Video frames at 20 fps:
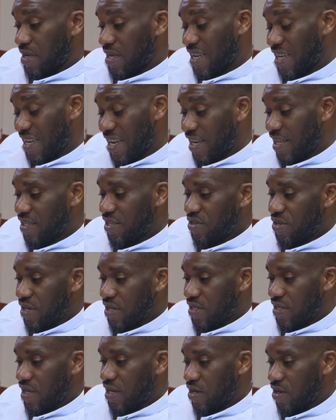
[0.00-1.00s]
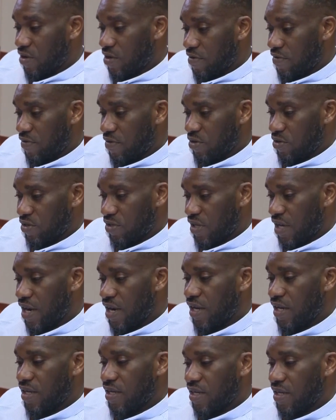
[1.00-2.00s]
it has raised a lot of
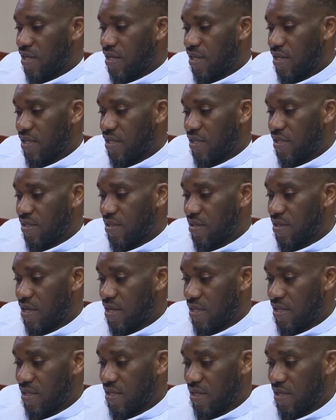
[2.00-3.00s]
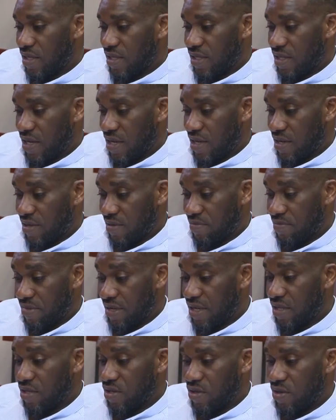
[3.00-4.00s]
concern, and things are
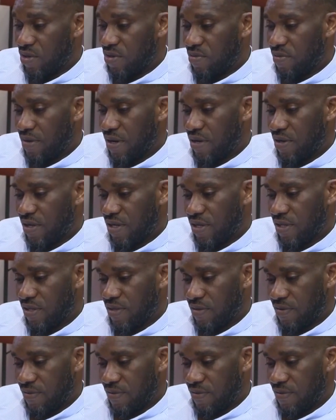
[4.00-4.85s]
being done about it.